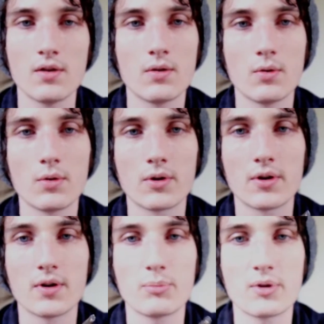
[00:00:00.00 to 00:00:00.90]

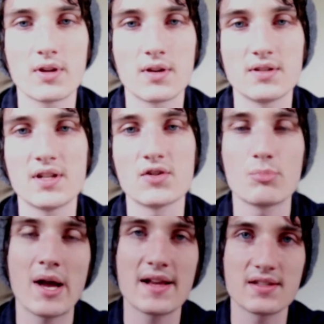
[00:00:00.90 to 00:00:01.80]
or continues
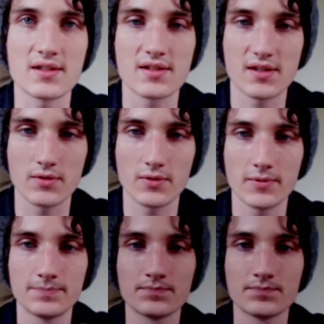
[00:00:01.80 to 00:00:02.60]
passing the signal.